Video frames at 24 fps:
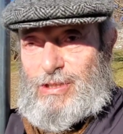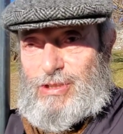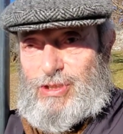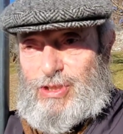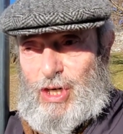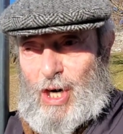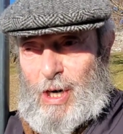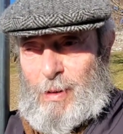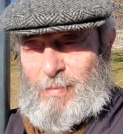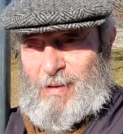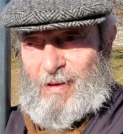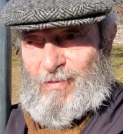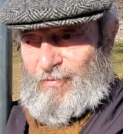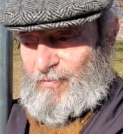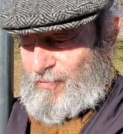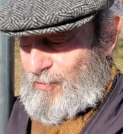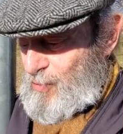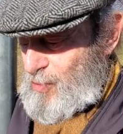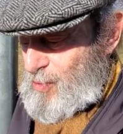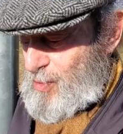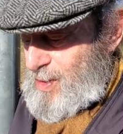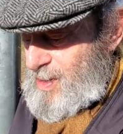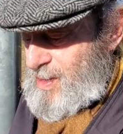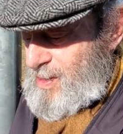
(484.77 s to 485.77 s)
German
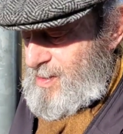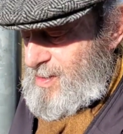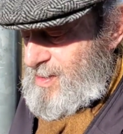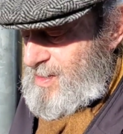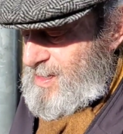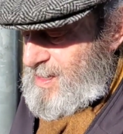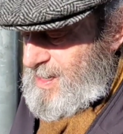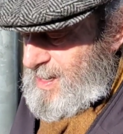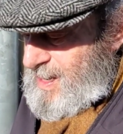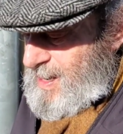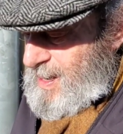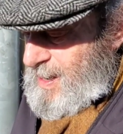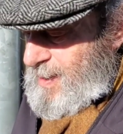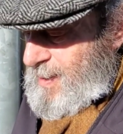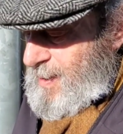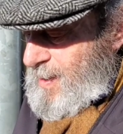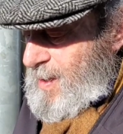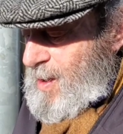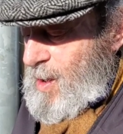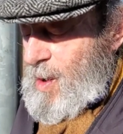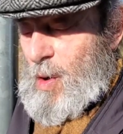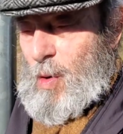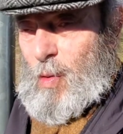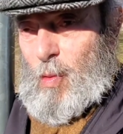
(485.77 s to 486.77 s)
food.
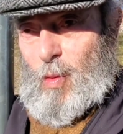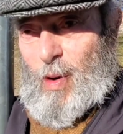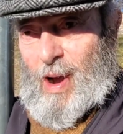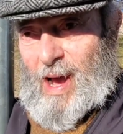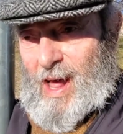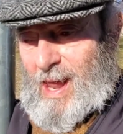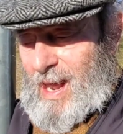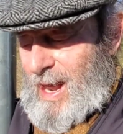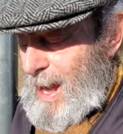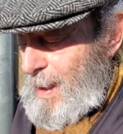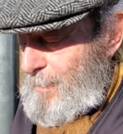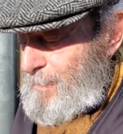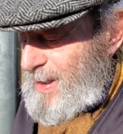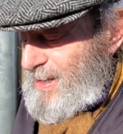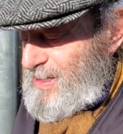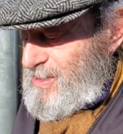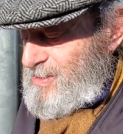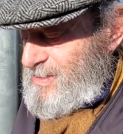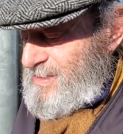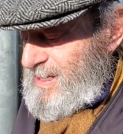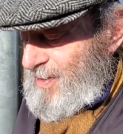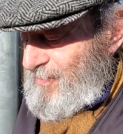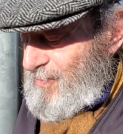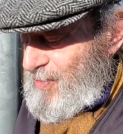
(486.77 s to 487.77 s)
Well, I bet
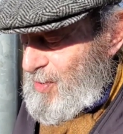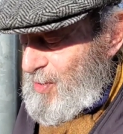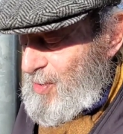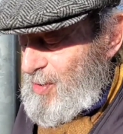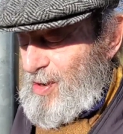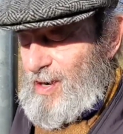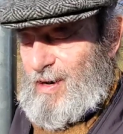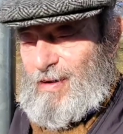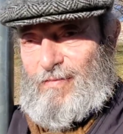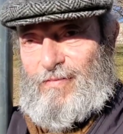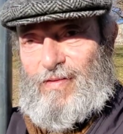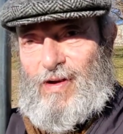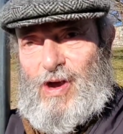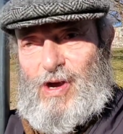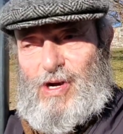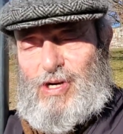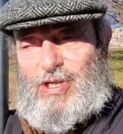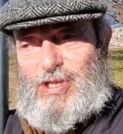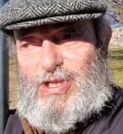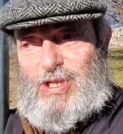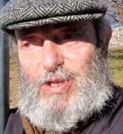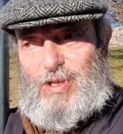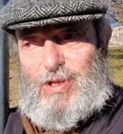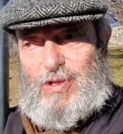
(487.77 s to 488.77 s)
you never heard of
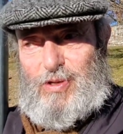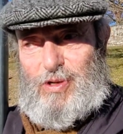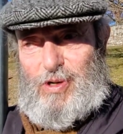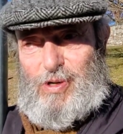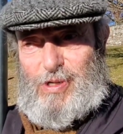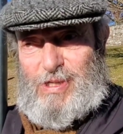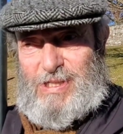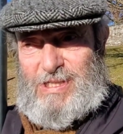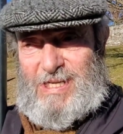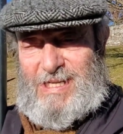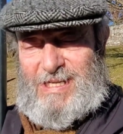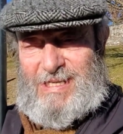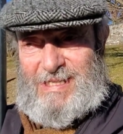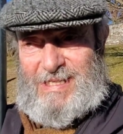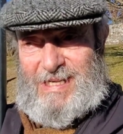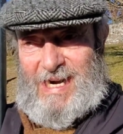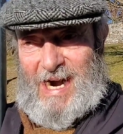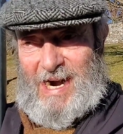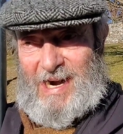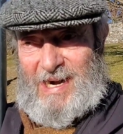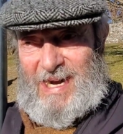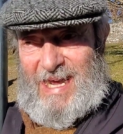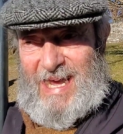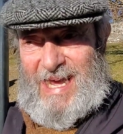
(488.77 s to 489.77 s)
choucroute
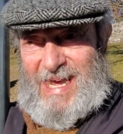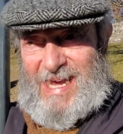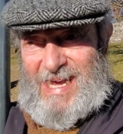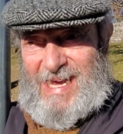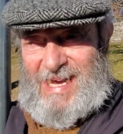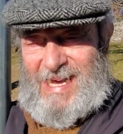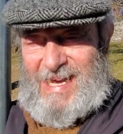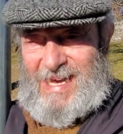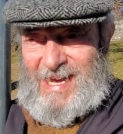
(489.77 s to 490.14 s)
garnie.